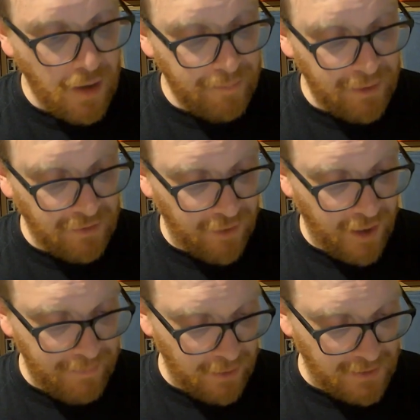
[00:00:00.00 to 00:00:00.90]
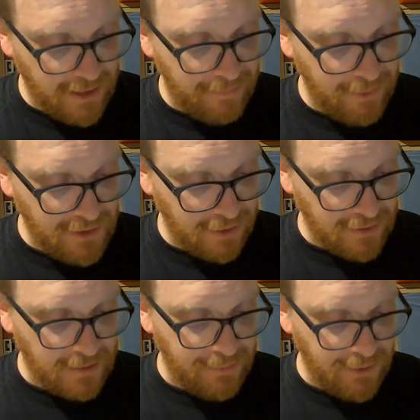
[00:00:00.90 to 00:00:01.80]
Beautify, Beauty, Beauty
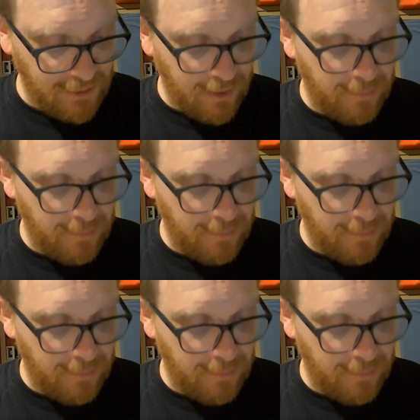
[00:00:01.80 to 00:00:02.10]
Contest, Beauty Queen,